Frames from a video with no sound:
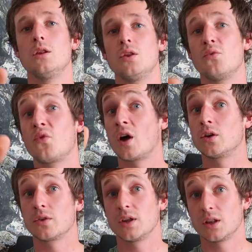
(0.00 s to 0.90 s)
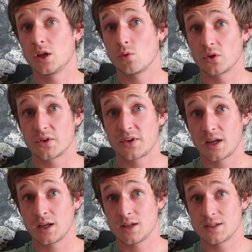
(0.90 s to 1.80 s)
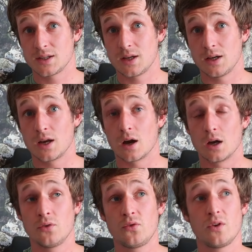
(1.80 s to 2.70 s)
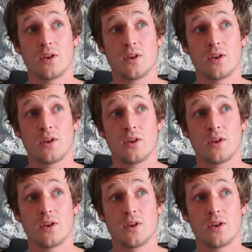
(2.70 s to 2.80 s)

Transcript: The final thing that you want to take is a knife.